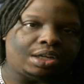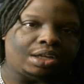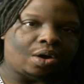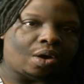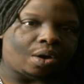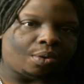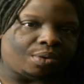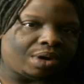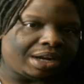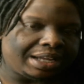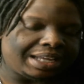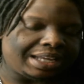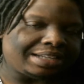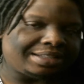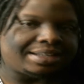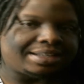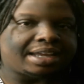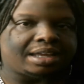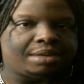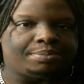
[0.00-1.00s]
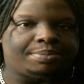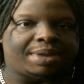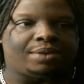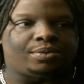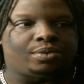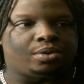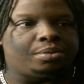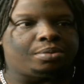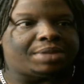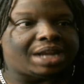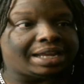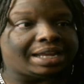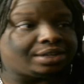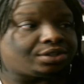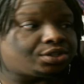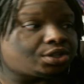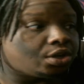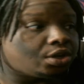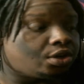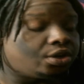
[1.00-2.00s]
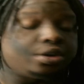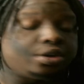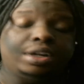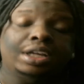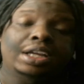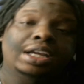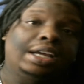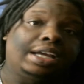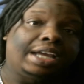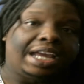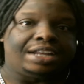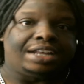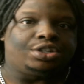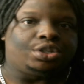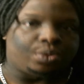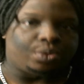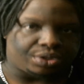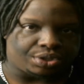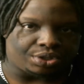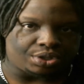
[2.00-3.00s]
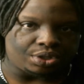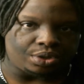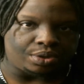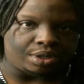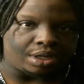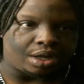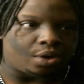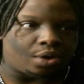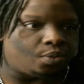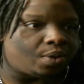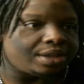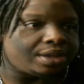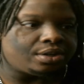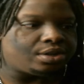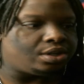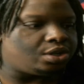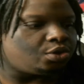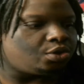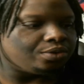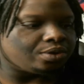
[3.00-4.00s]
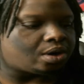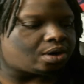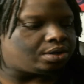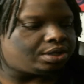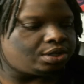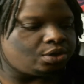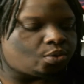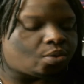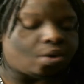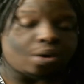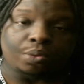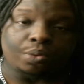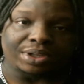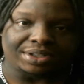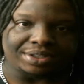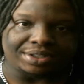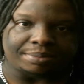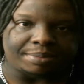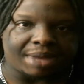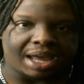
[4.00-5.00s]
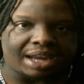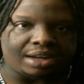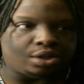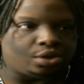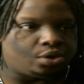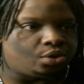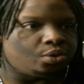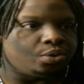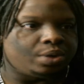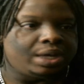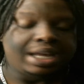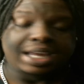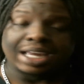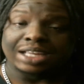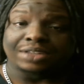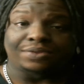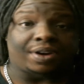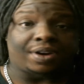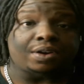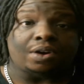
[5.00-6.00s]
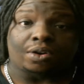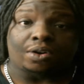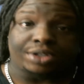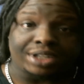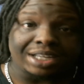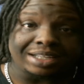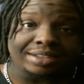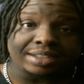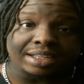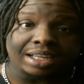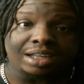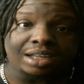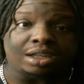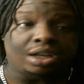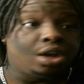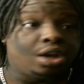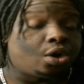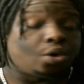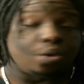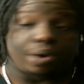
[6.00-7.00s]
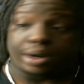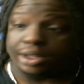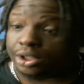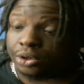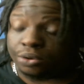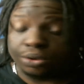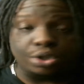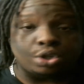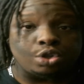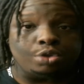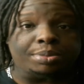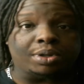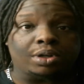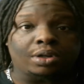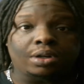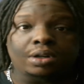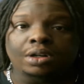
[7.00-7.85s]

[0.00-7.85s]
want to get a 2nd bedroom that I could turn into a studio. Whether you are with somebody who is very artistic, or a YouTuber,